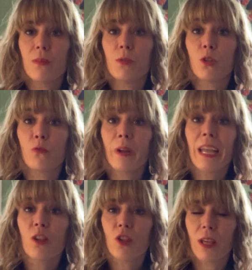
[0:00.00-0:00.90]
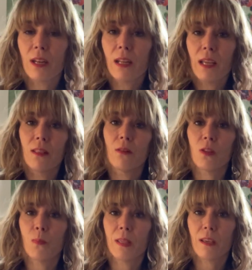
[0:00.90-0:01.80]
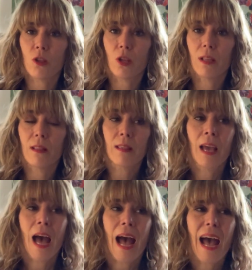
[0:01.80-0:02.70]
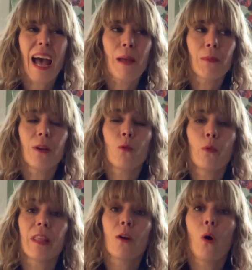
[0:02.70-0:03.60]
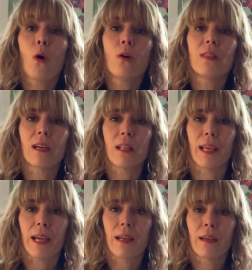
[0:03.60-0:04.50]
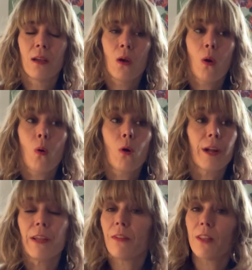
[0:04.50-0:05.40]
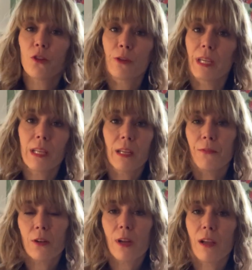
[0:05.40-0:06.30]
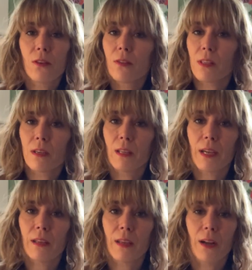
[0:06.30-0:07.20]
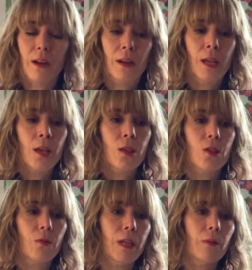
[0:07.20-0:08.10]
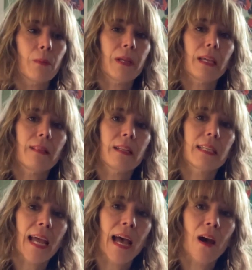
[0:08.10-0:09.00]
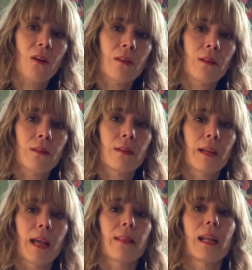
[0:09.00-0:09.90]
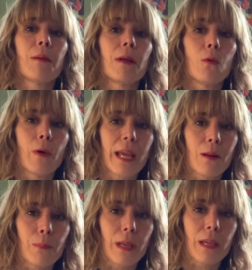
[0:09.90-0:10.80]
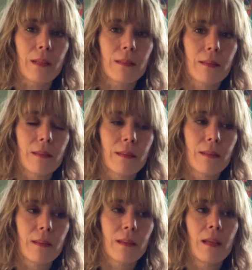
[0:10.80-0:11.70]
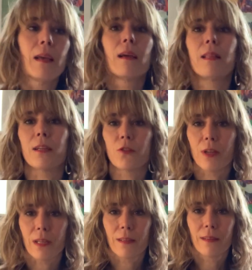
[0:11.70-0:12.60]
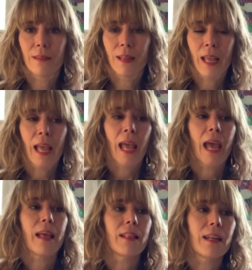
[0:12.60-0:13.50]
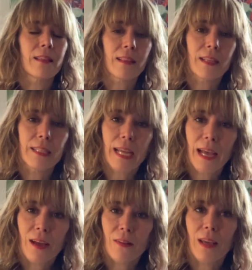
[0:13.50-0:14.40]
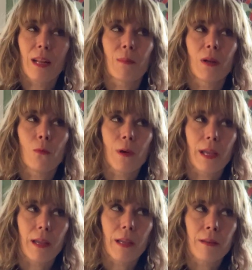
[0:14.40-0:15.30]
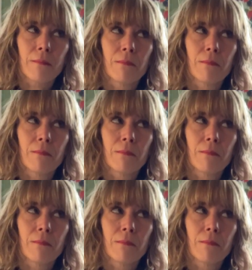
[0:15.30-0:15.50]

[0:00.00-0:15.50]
some duration in those positions, I'm gonna withhold the click or even the treat if you're not using the click there. So he would be in the down, and then I'm gonna wait a beat, click treat. And then he's in the down, and I'm gonna wait,